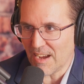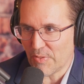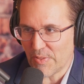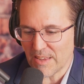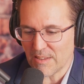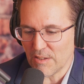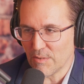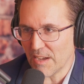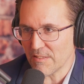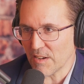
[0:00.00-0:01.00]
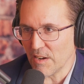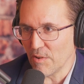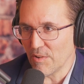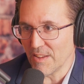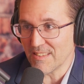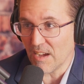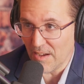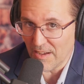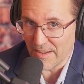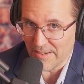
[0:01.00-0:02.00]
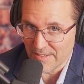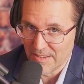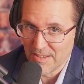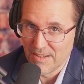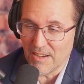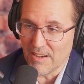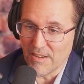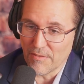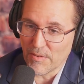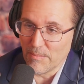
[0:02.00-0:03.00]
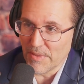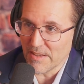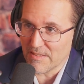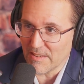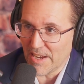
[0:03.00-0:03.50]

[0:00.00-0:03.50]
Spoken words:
I think you guys are going to learn a ton from this.